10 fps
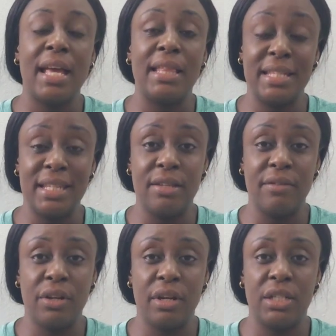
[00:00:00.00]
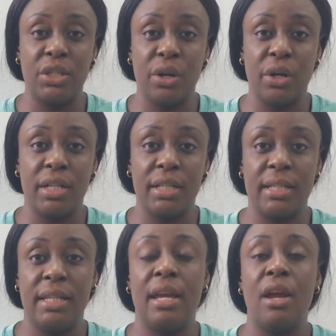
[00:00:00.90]
This is the video that you're gonna
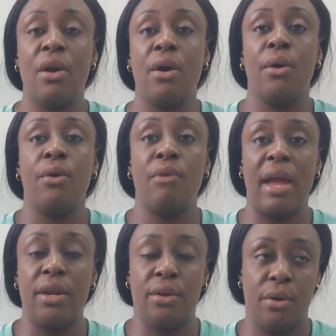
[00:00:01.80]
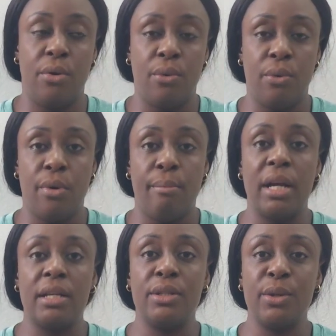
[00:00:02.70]
see right now,
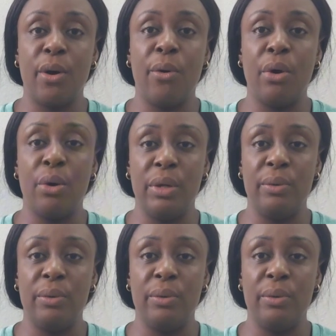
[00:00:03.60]
because now